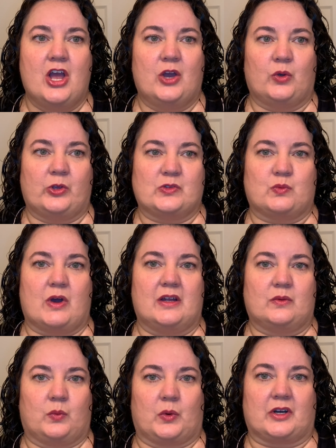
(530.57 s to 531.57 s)
is
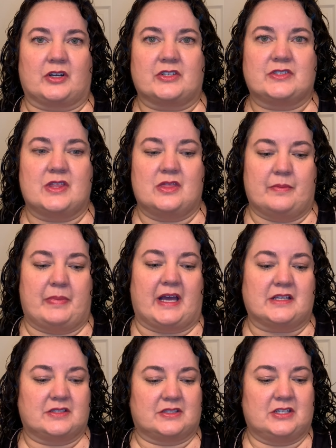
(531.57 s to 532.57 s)
what works the
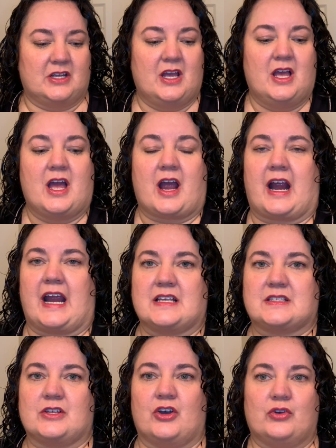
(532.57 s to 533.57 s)
best. All right,
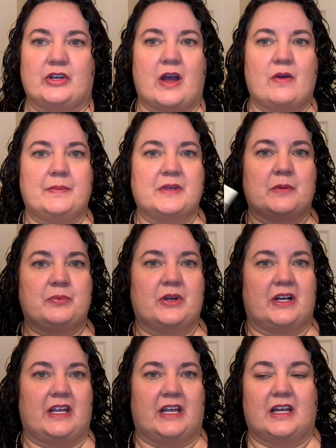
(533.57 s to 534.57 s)
so now I'm gonna
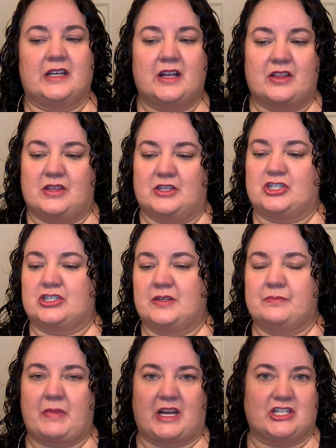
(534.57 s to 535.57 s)
put in the,
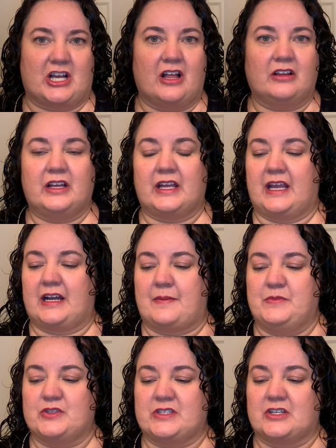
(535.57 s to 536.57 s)
my gel, and I'm
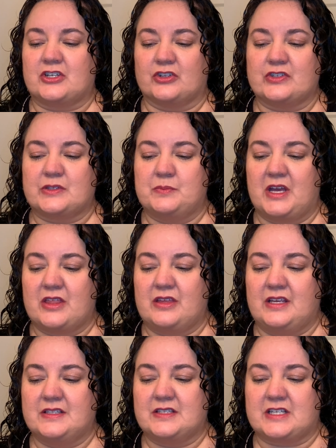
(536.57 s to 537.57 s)
using Curlsmith
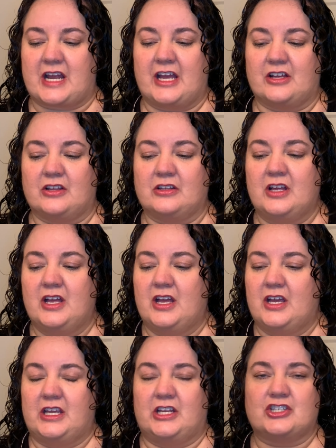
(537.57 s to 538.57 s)
in style,
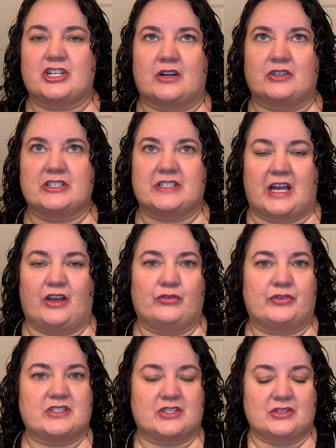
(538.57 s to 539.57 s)
in shower style
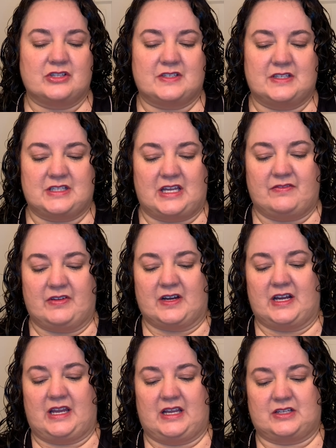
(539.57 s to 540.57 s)
fixer. This is a
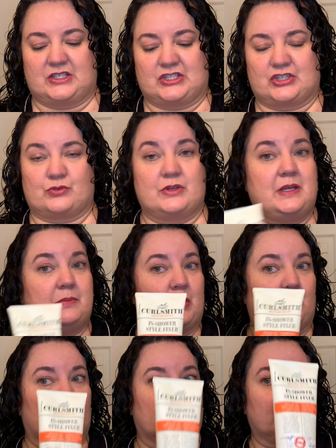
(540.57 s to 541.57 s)
very extreme
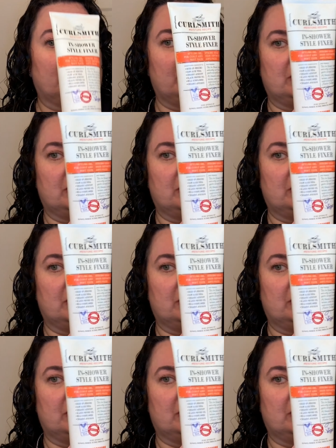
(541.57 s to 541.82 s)
hold